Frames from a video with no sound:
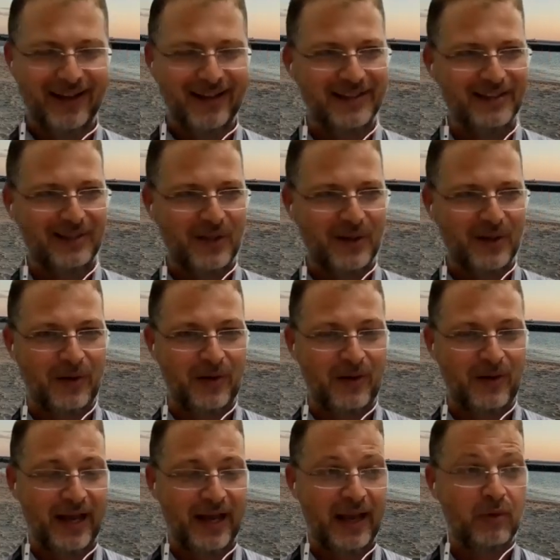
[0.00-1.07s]

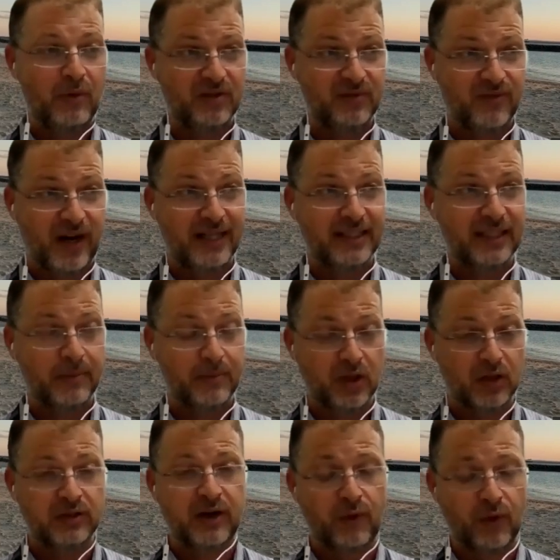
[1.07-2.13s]
So it was vital,
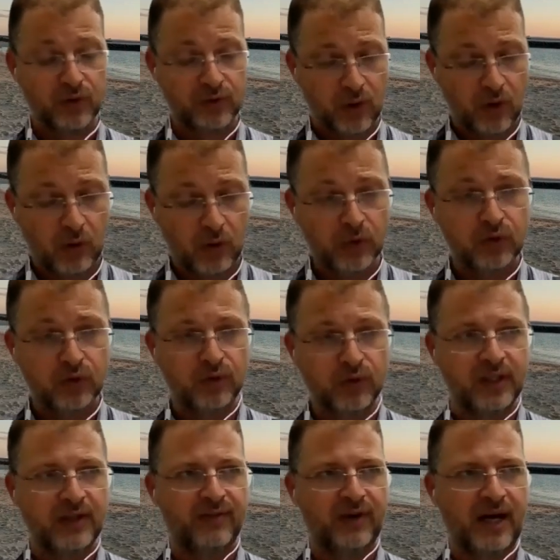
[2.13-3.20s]
because I was almost to
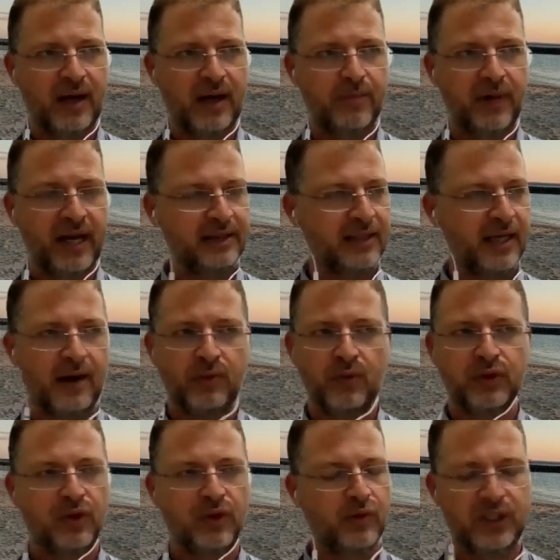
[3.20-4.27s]
give up and I
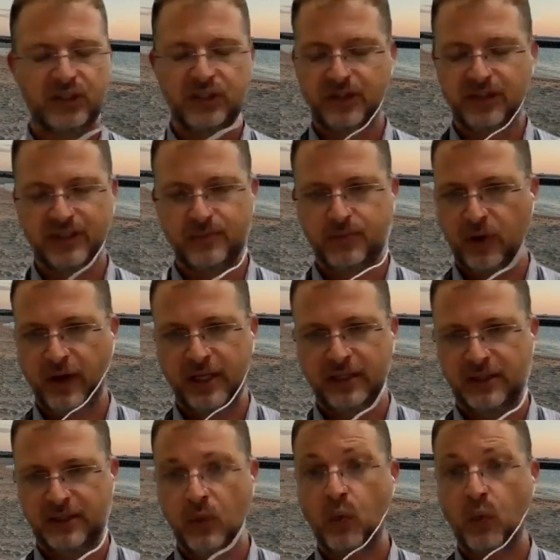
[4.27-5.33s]
wouldn't reach this
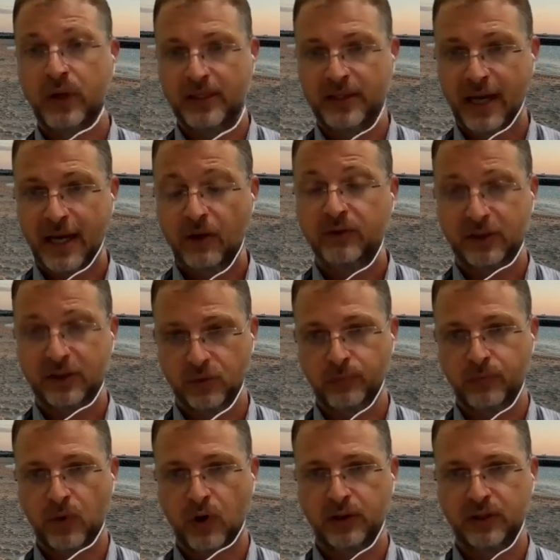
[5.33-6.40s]
point without the
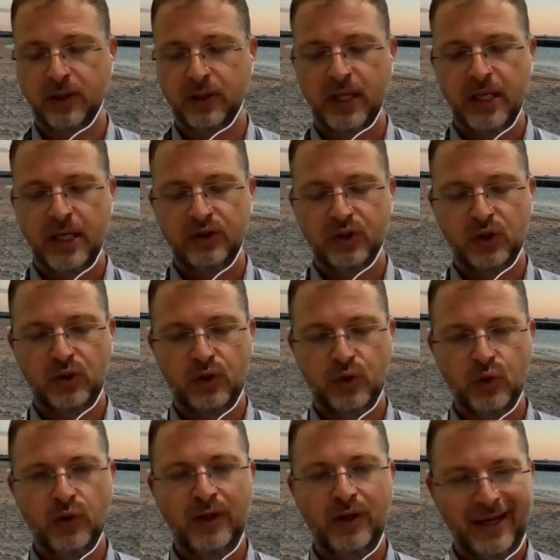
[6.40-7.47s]
support. So
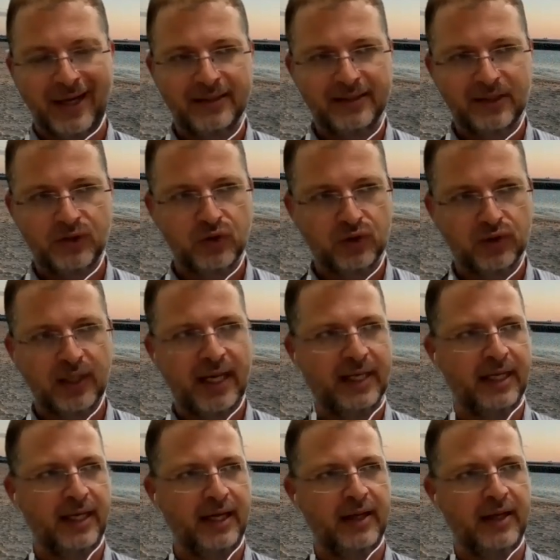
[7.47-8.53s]
Q Cancer
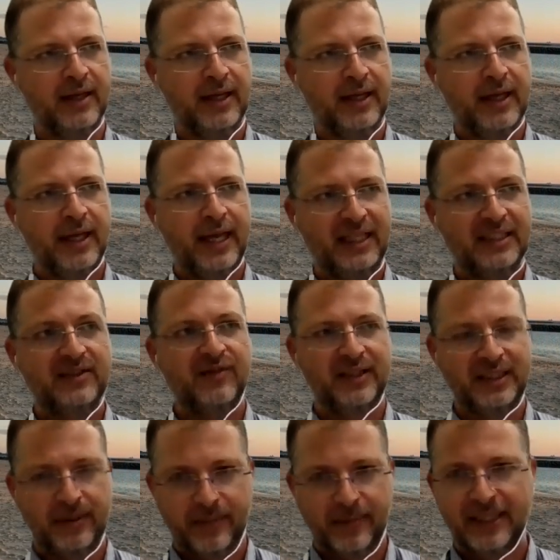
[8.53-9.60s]
Australia, it's
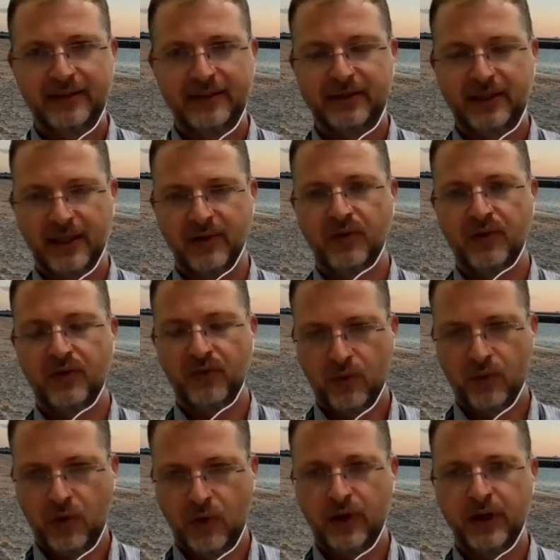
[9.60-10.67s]
fundamental
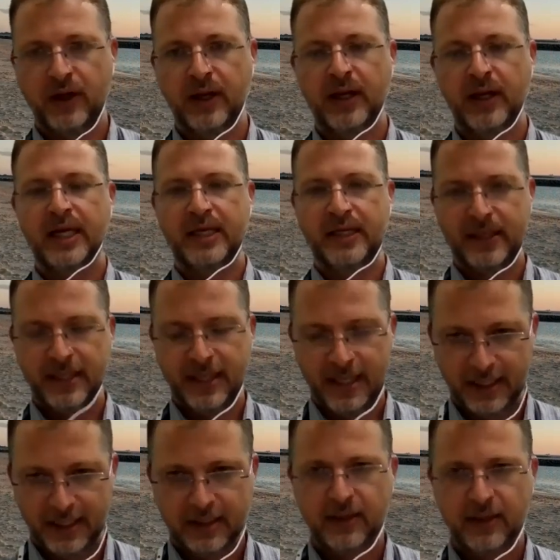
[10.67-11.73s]
for
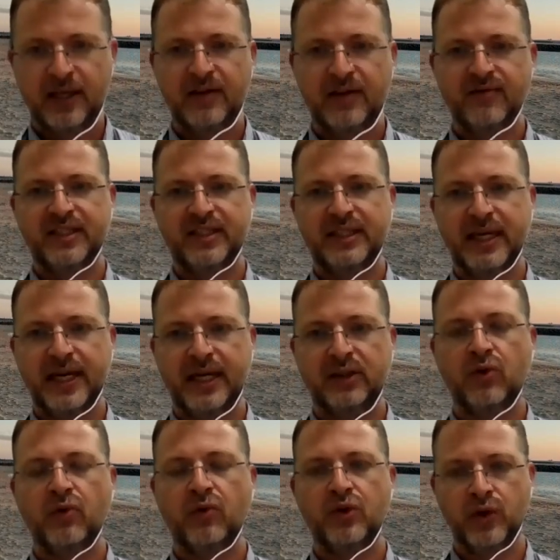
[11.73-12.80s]
young investigators
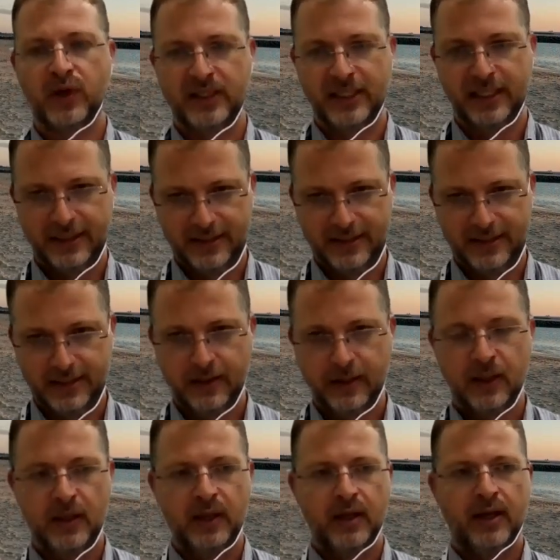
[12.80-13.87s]
with new ideas.
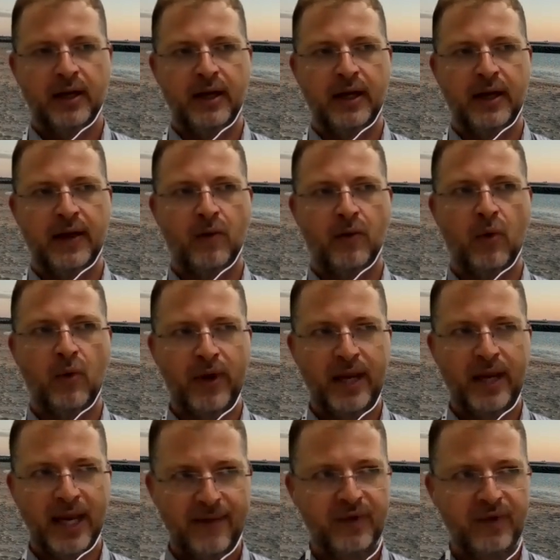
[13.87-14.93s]
What we
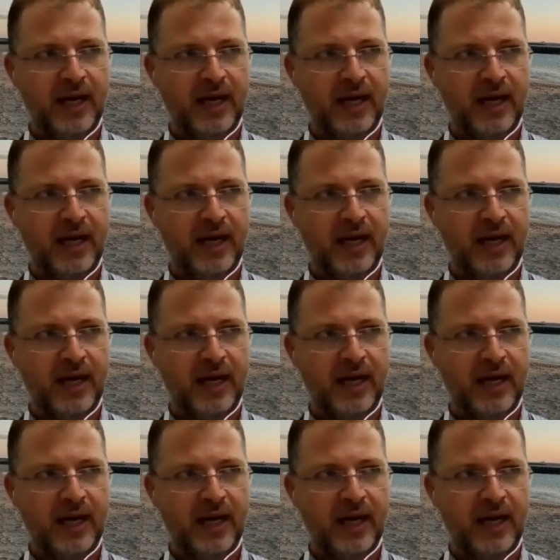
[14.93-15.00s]
have